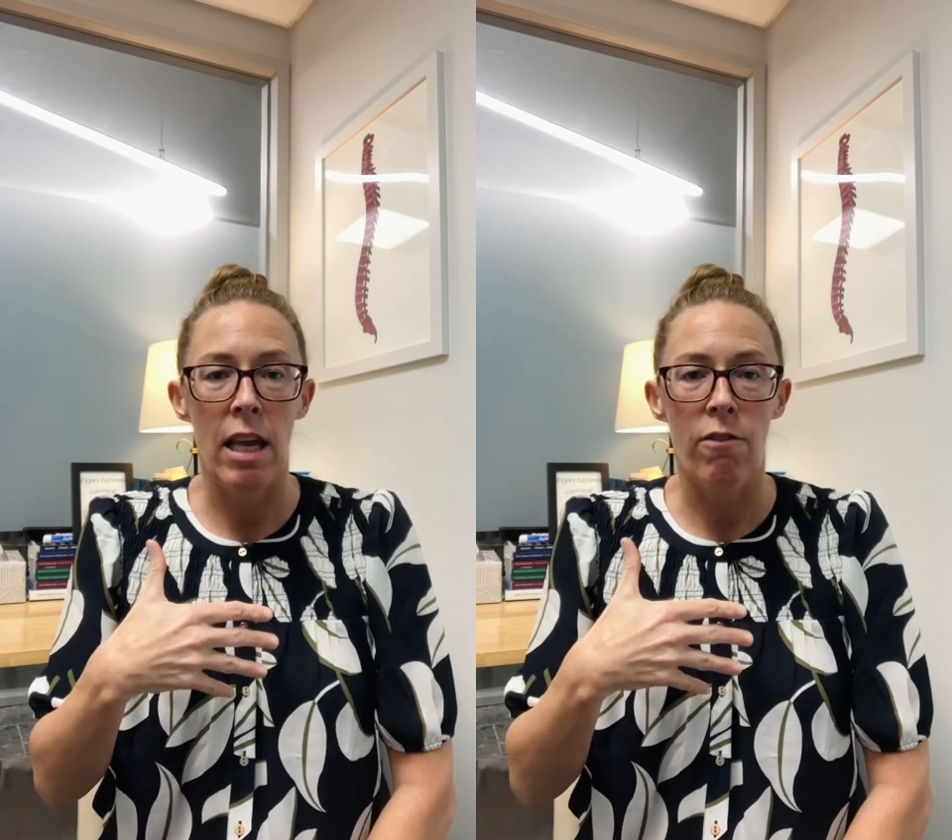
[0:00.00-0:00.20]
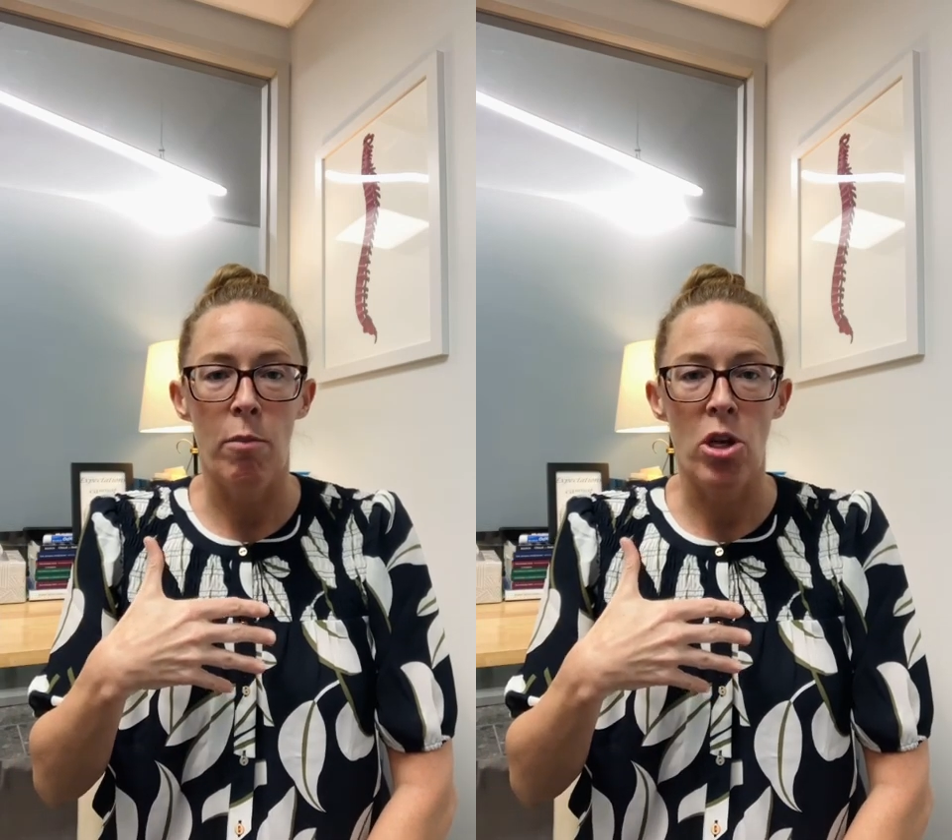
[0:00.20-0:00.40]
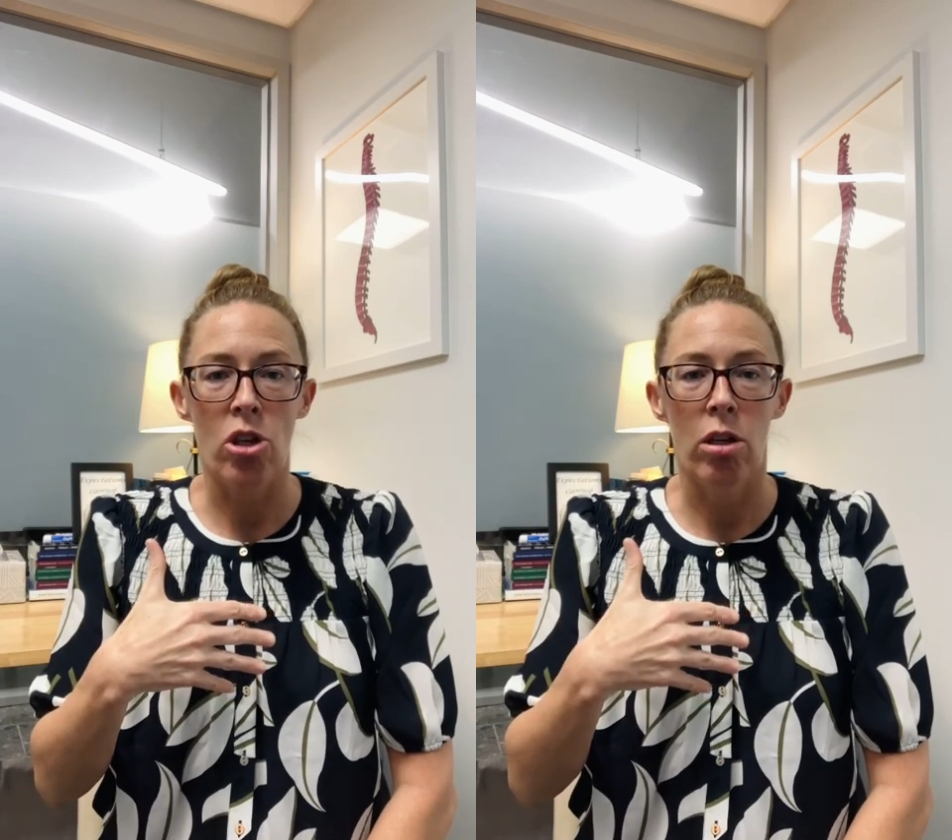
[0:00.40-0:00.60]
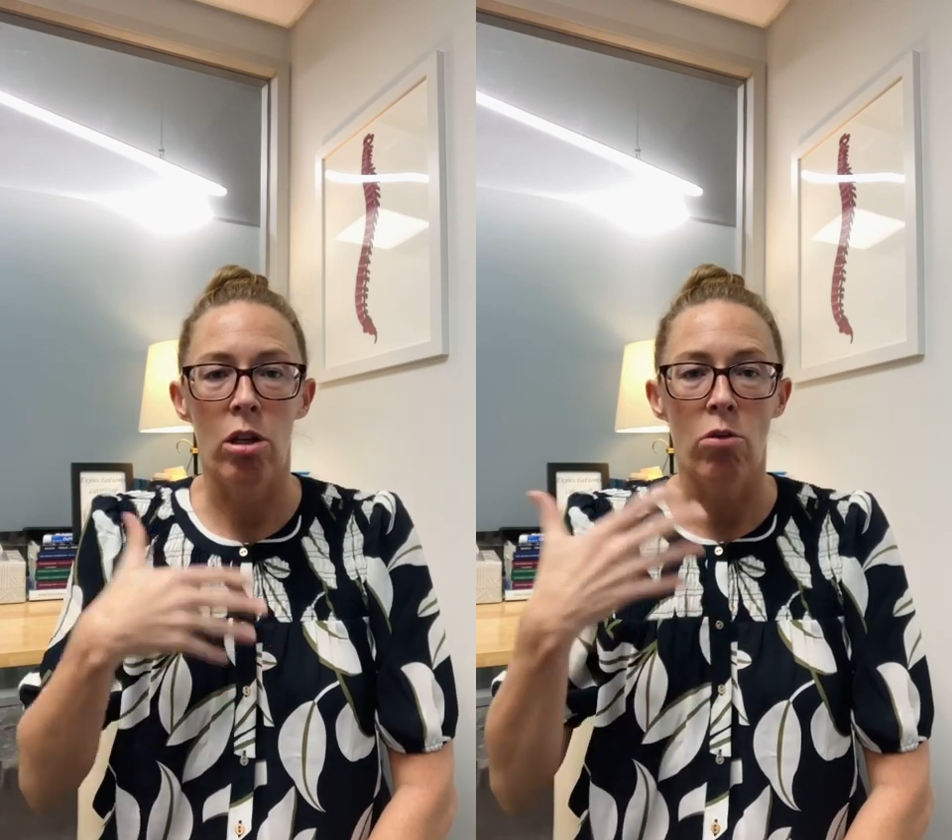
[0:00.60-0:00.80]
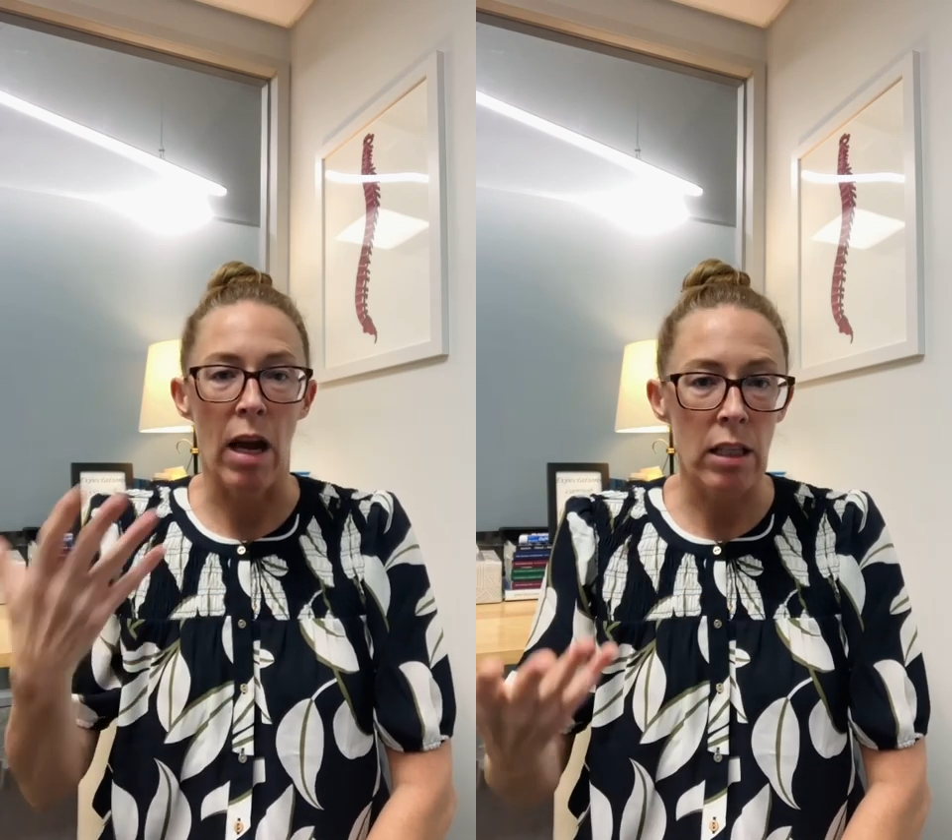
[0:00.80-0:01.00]
information
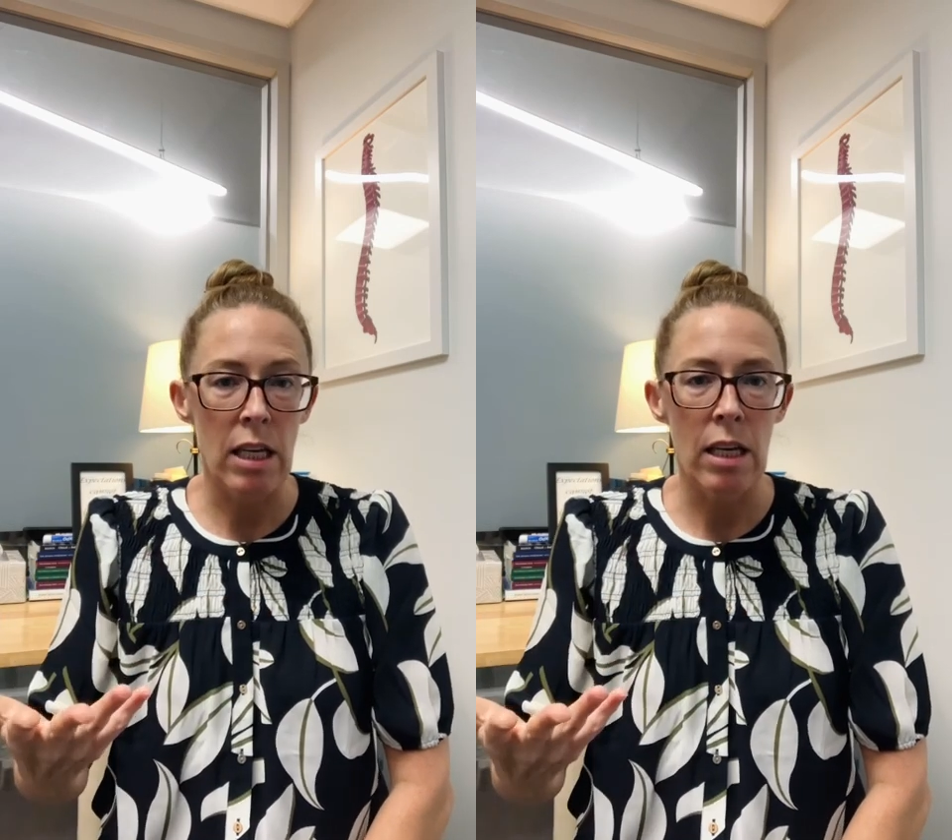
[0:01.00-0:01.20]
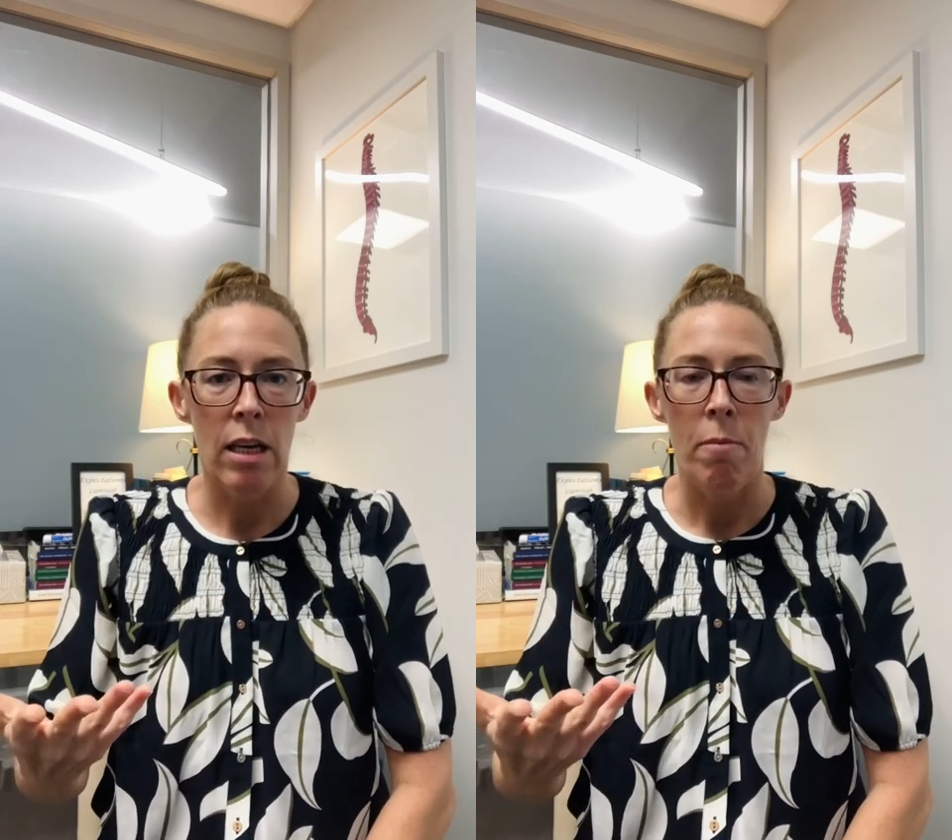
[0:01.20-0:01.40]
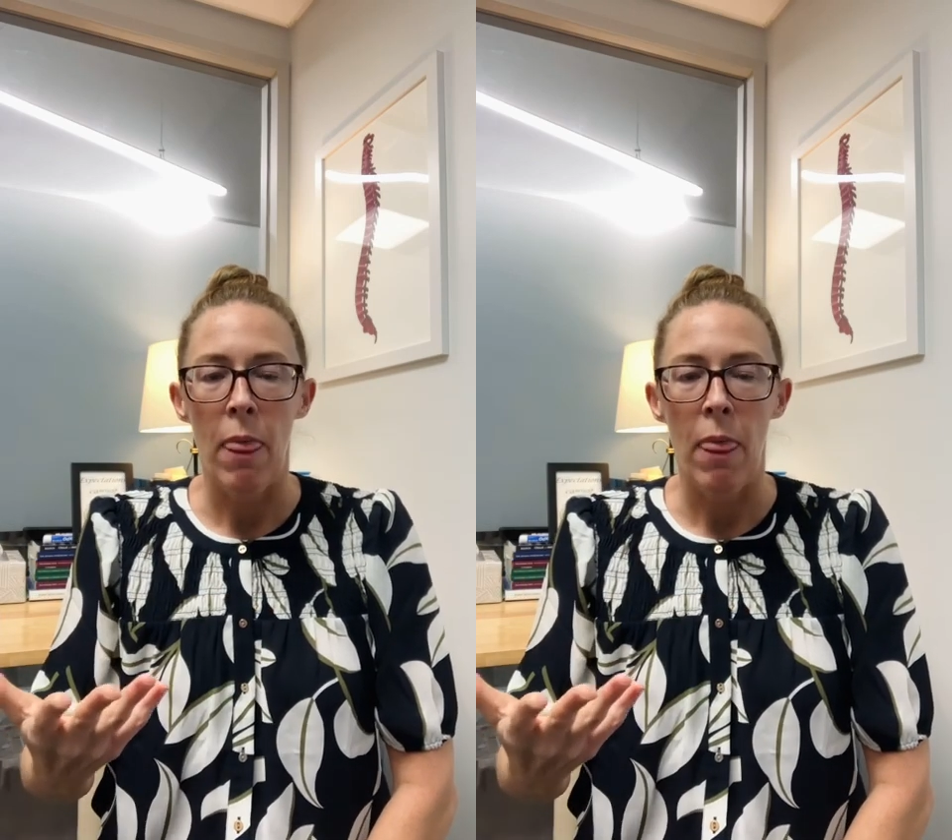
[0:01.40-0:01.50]
correctly